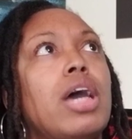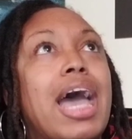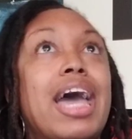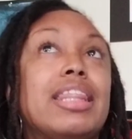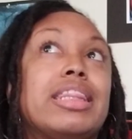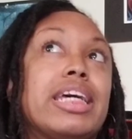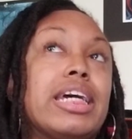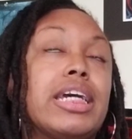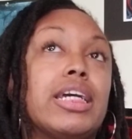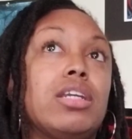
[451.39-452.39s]
And
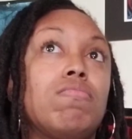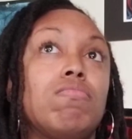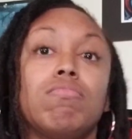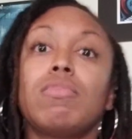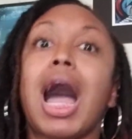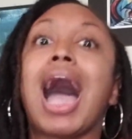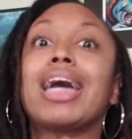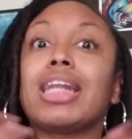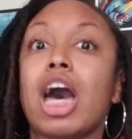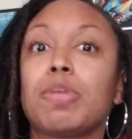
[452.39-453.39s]
then I
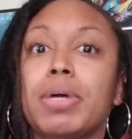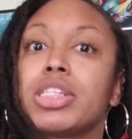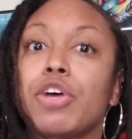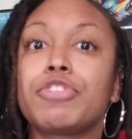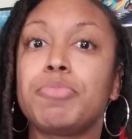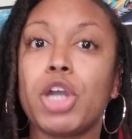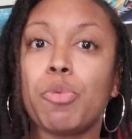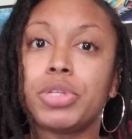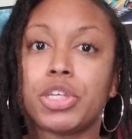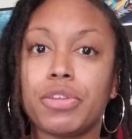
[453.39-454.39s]
allowed myself to be
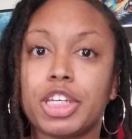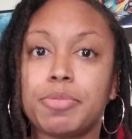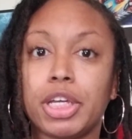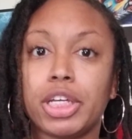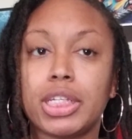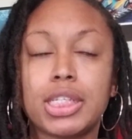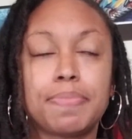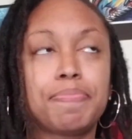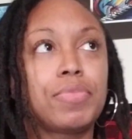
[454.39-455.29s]
open to the experience.